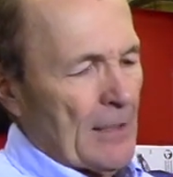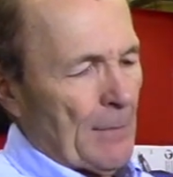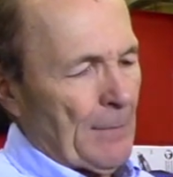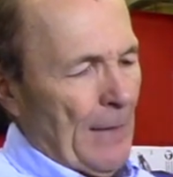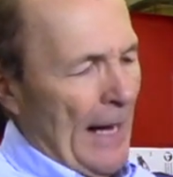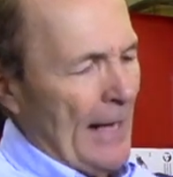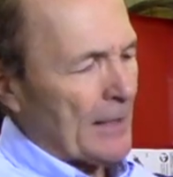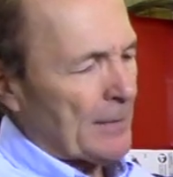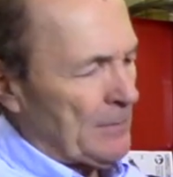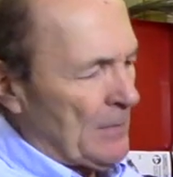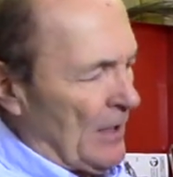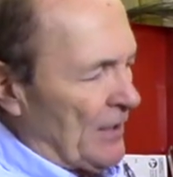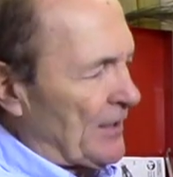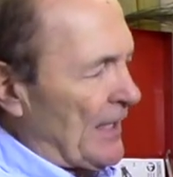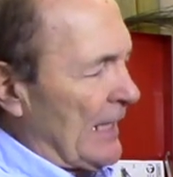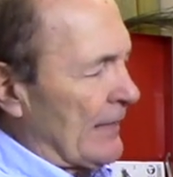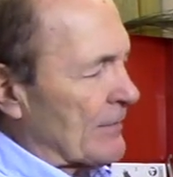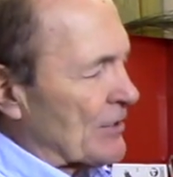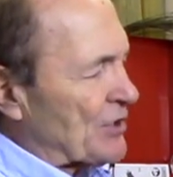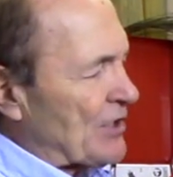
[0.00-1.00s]
in the bottom
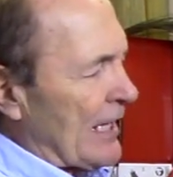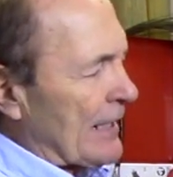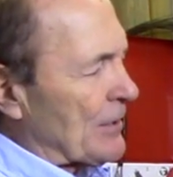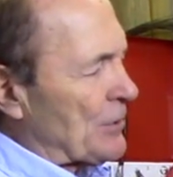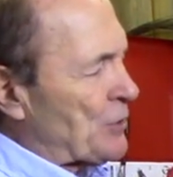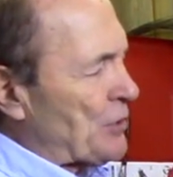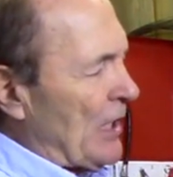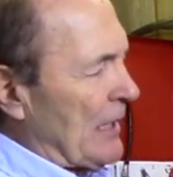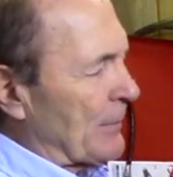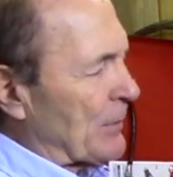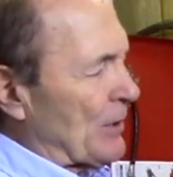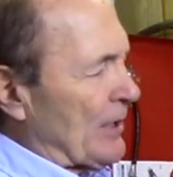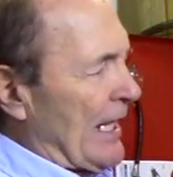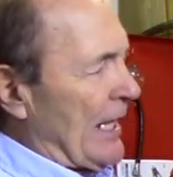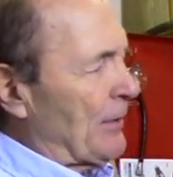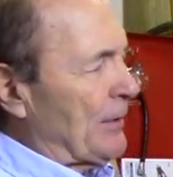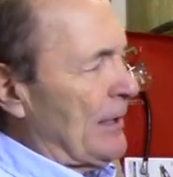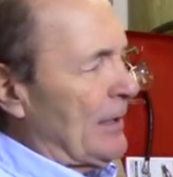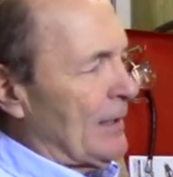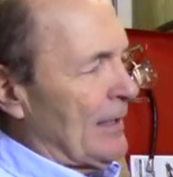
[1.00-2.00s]
they have a second chamber
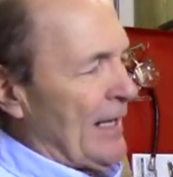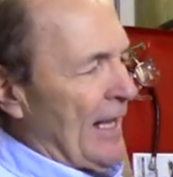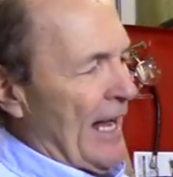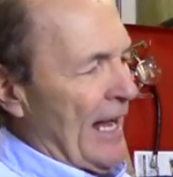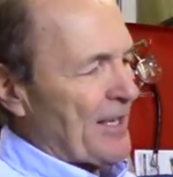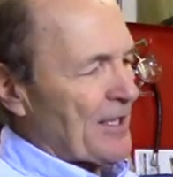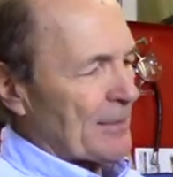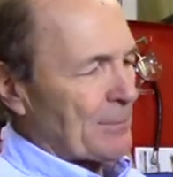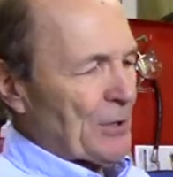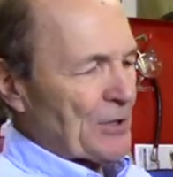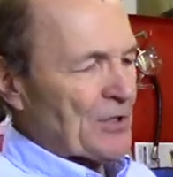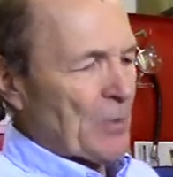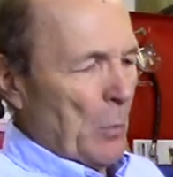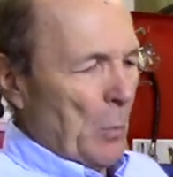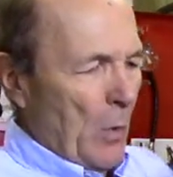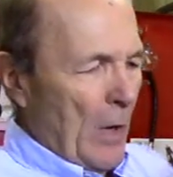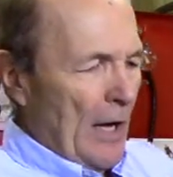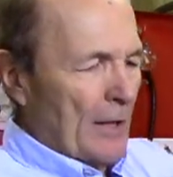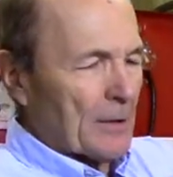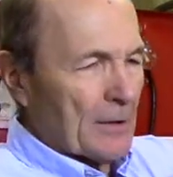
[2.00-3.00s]
down here and you can put
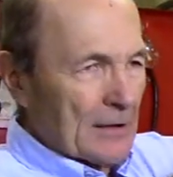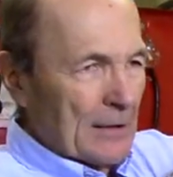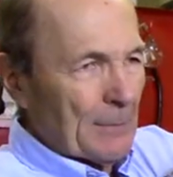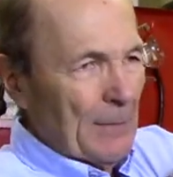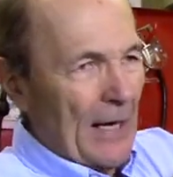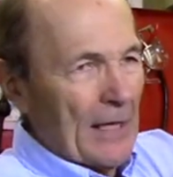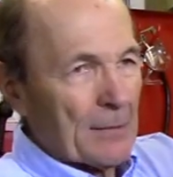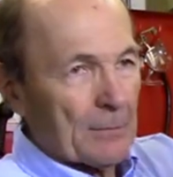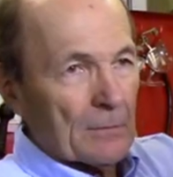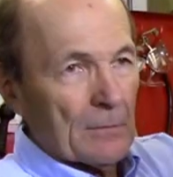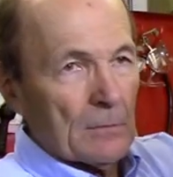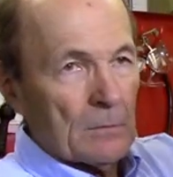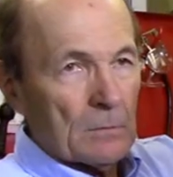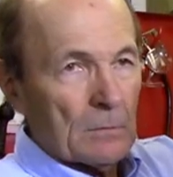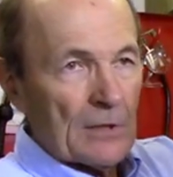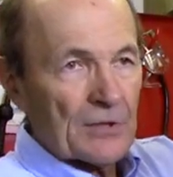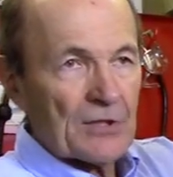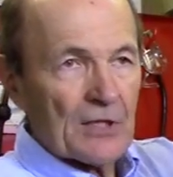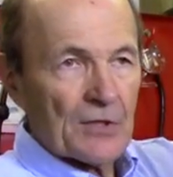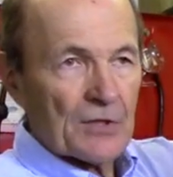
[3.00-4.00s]
some water in the bottom.
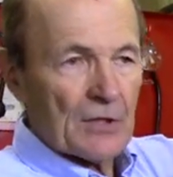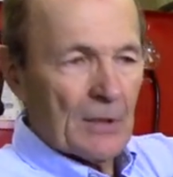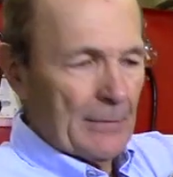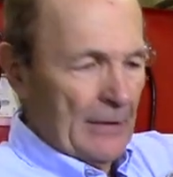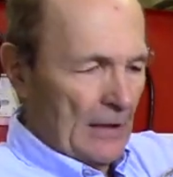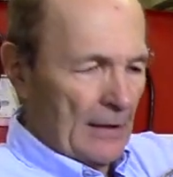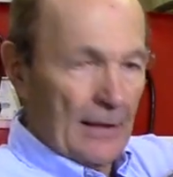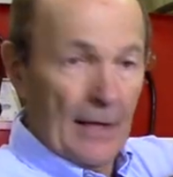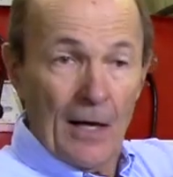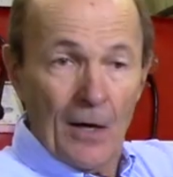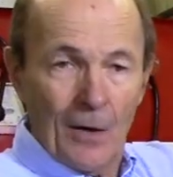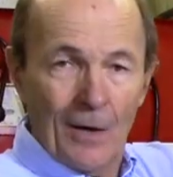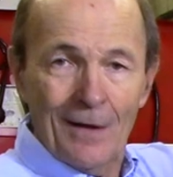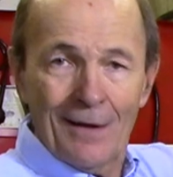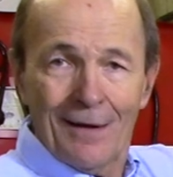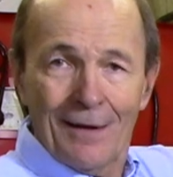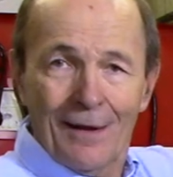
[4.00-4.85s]
This is some in it now.